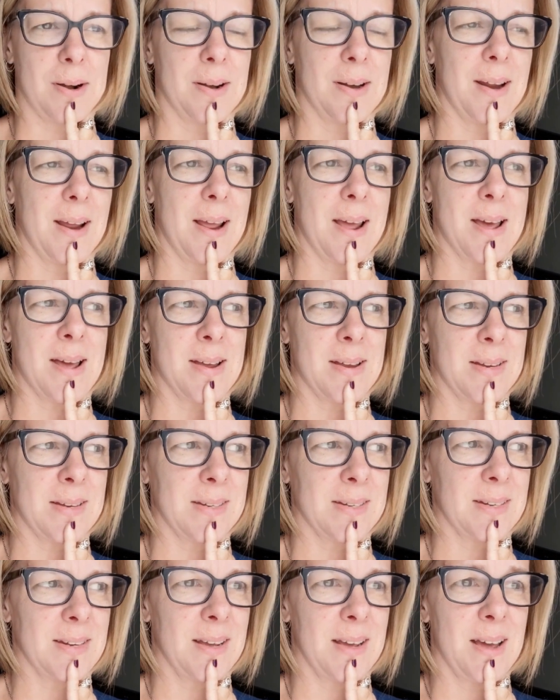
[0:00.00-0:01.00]

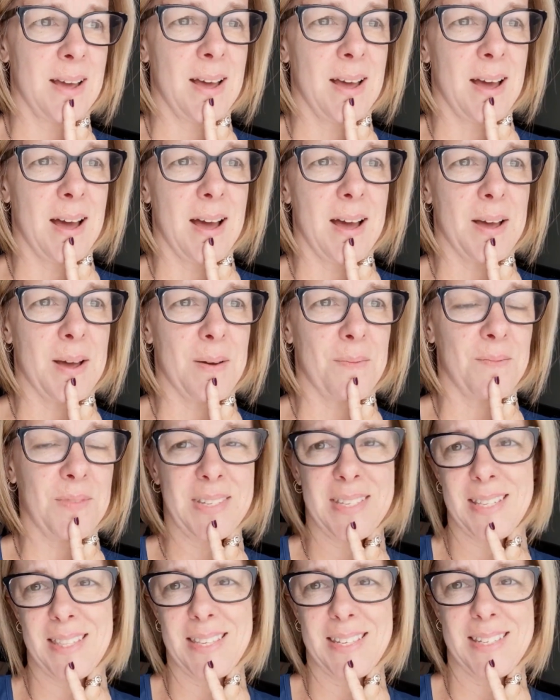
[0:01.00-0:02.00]
and
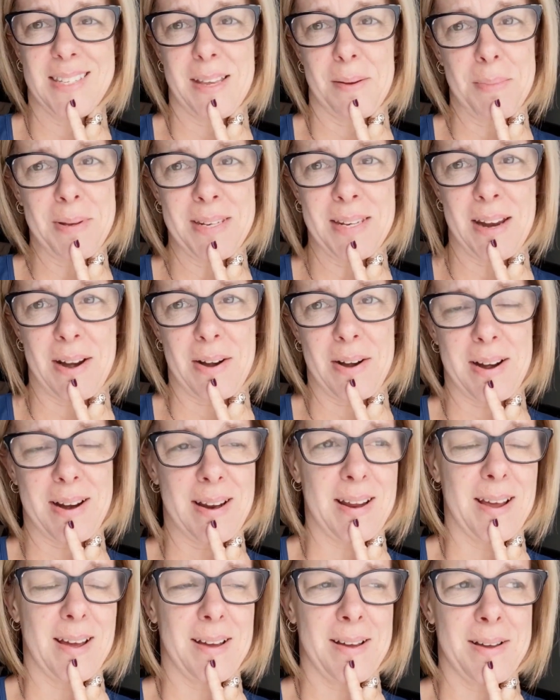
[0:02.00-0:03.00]
visit the
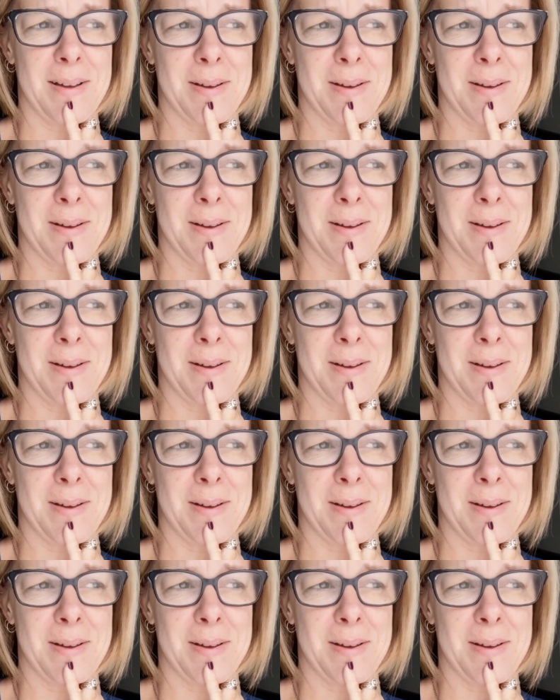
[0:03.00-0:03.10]
cemetery.